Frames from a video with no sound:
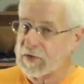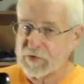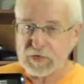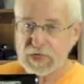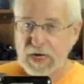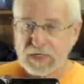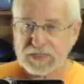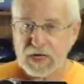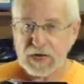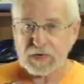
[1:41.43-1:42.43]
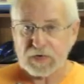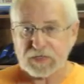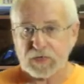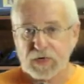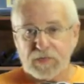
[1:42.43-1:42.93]
I've used it outside in
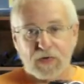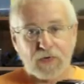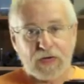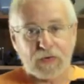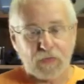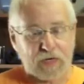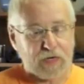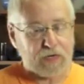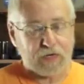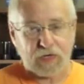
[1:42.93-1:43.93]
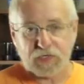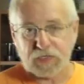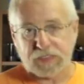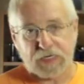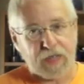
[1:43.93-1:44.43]
extremely windy
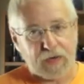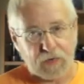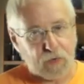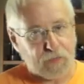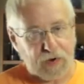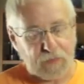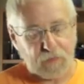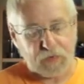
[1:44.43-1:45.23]
conditions and had no problem